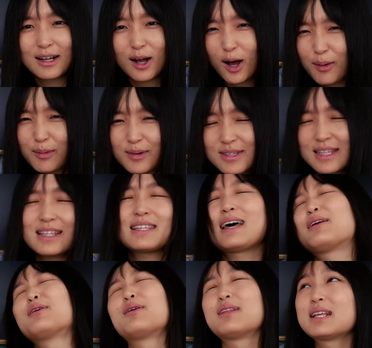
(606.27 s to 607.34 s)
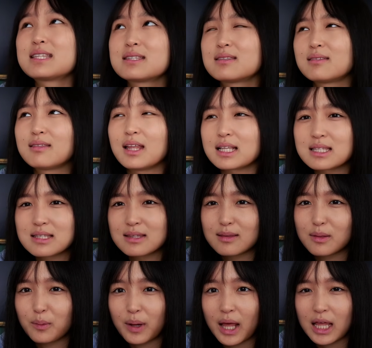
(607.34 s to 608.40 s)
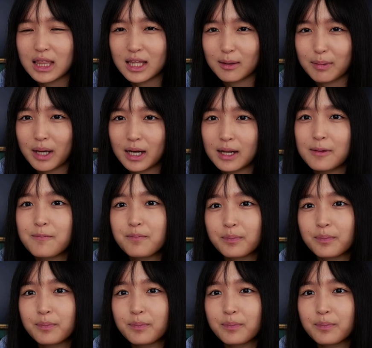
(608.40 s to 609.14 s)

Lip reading: almost. I don't know. That's the way I think about it.